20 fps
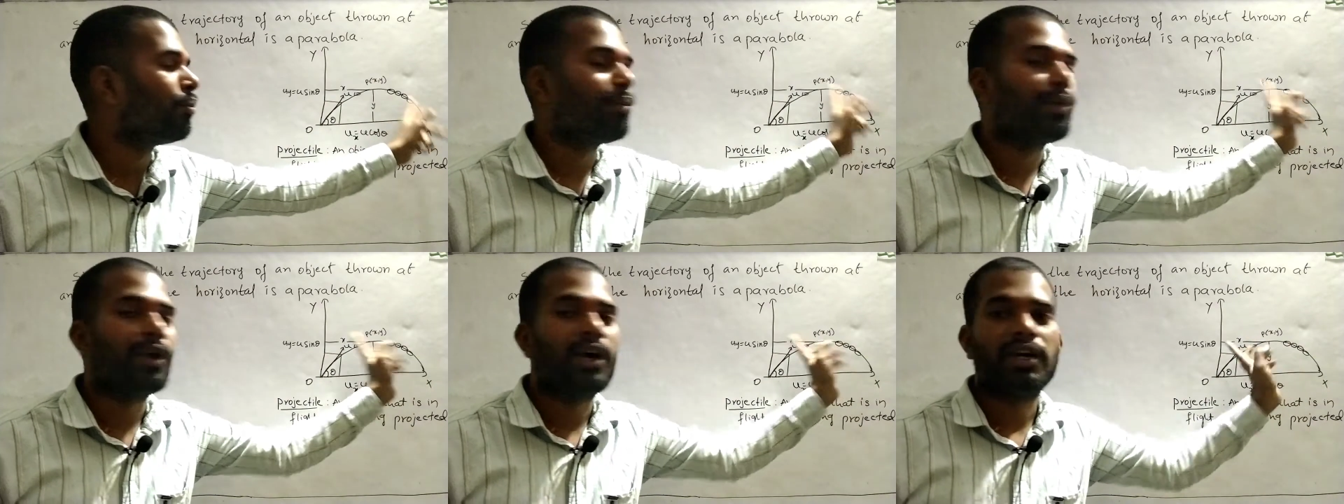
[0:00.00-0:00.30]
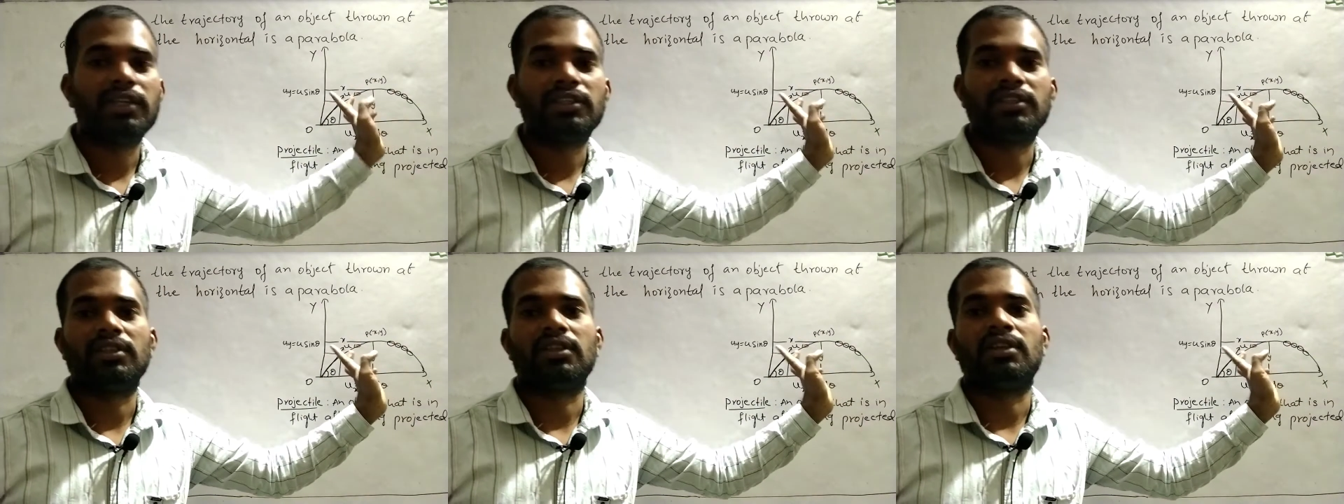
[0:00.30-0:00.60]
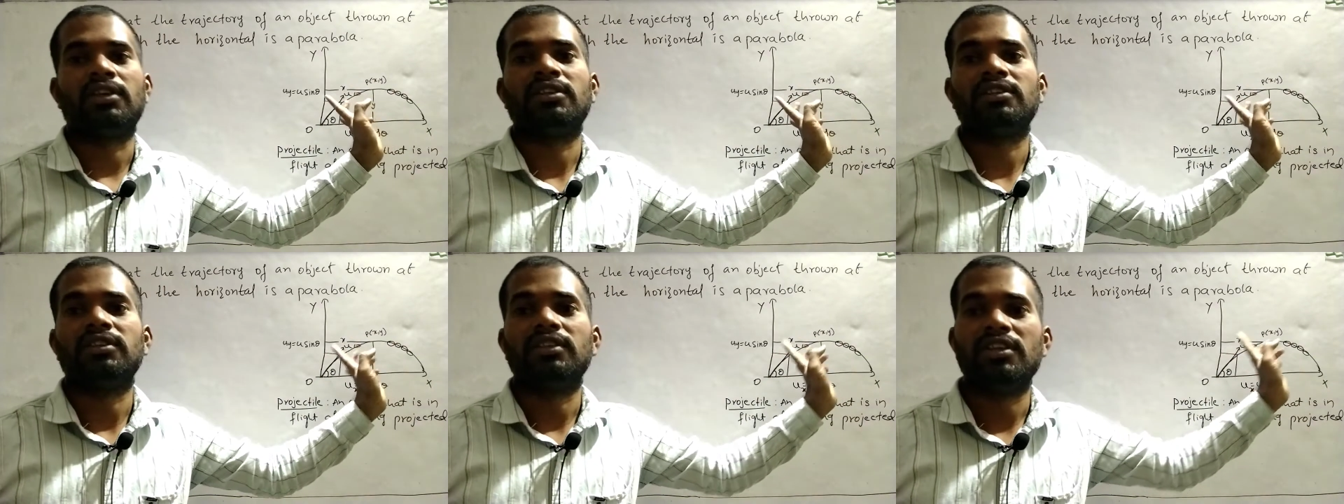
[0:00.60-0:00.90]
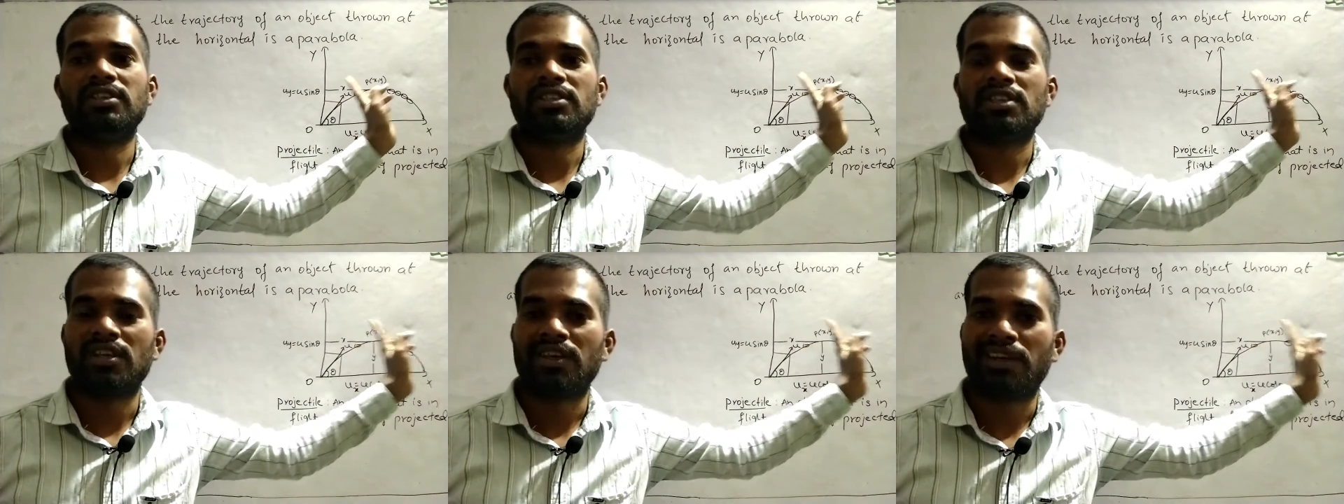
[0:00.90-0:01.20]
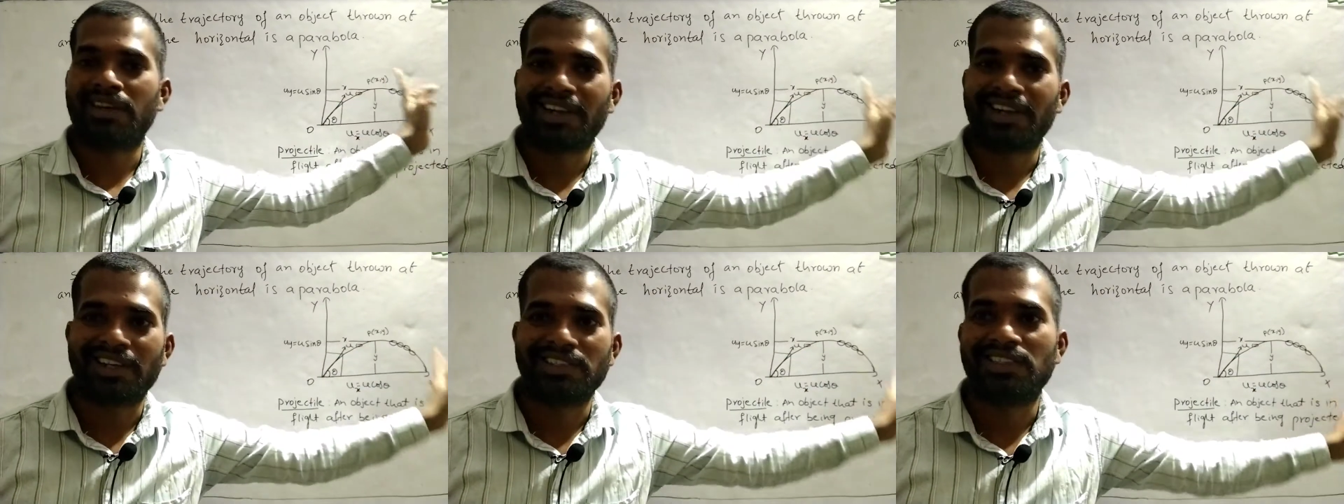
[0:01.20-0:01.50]
path, this
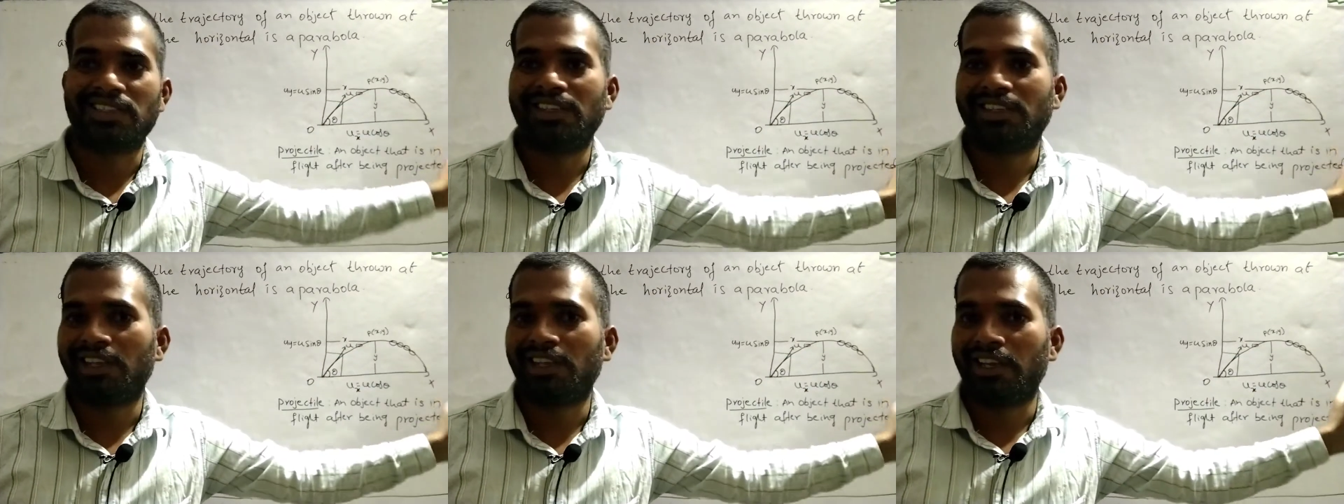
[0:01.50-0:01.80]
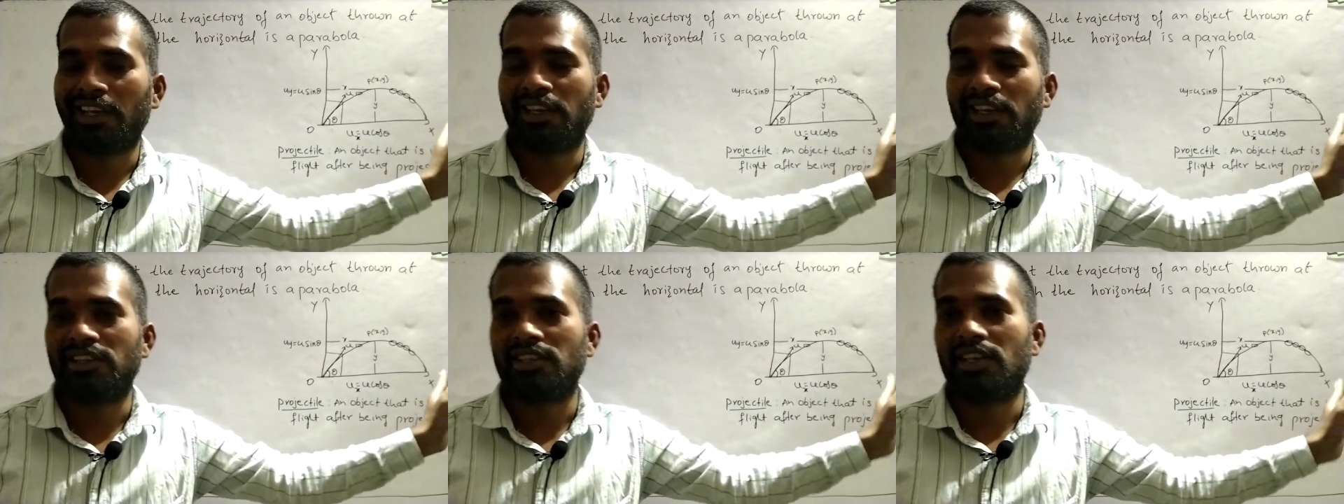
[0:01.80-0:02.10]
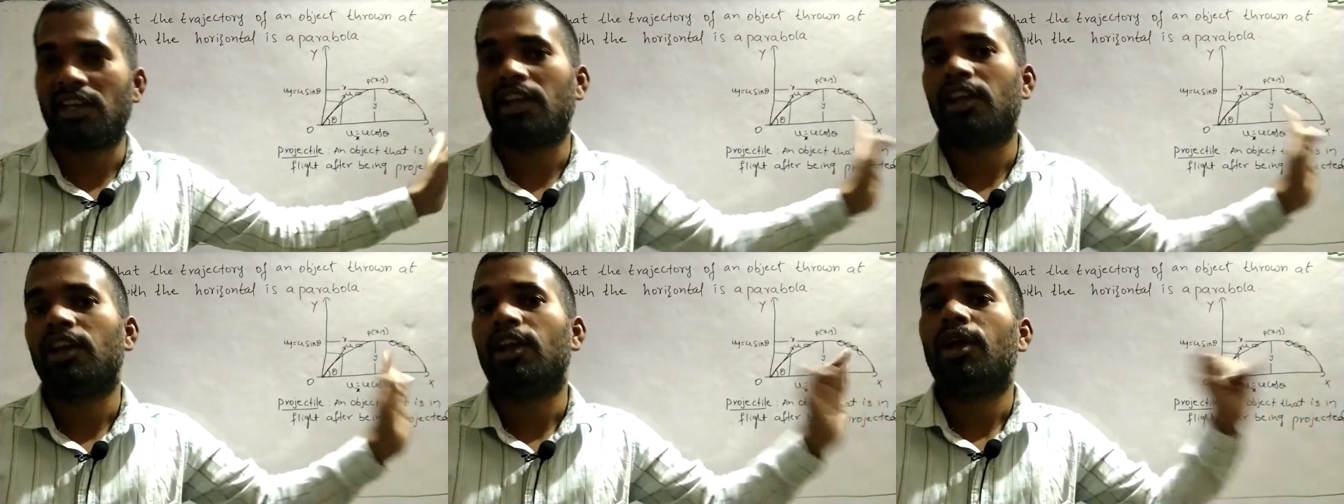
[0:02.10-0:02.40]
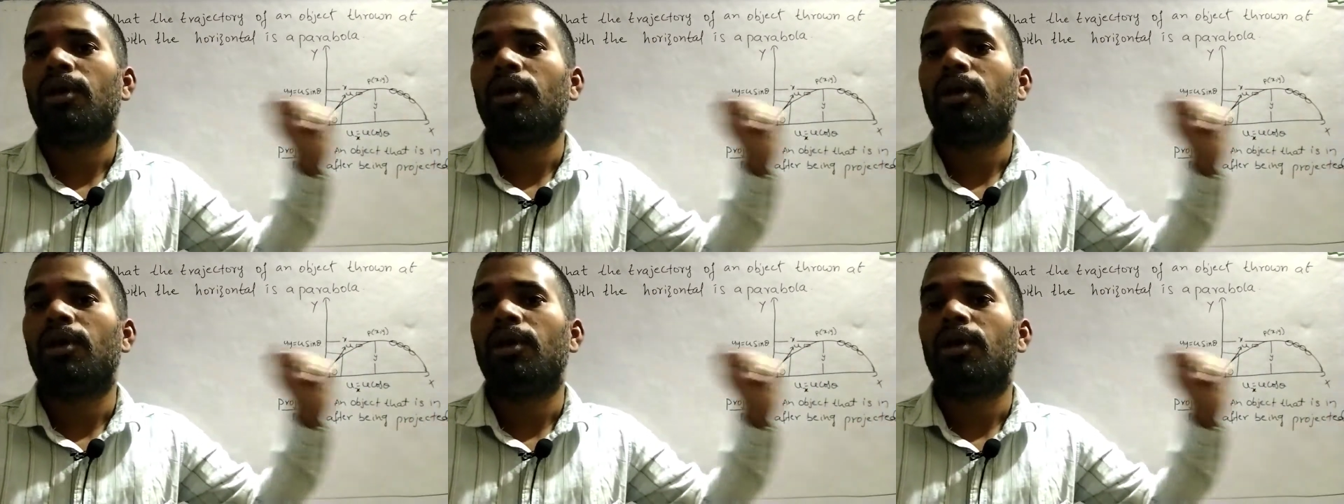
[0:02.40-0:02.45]
trajectory is a